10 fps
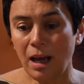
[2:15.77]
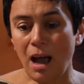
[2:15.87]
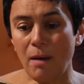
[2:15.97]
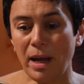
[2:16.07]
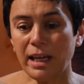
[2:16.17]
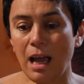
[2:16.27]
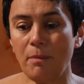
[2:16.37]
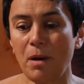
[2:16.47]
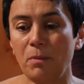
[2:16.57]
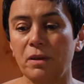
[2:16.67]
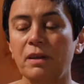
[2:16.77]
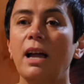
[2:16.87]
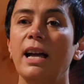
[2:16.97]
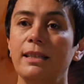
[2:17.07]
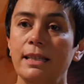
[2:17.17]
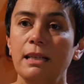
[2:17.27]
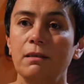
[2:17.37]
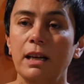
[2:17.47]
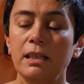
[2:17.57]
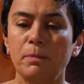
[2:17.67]
I might come up with an idea
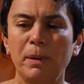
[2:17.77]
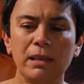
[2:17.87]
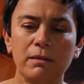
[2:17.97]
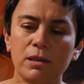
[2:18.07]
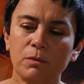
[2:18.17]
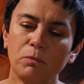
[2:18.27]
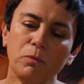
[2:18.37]
and spend,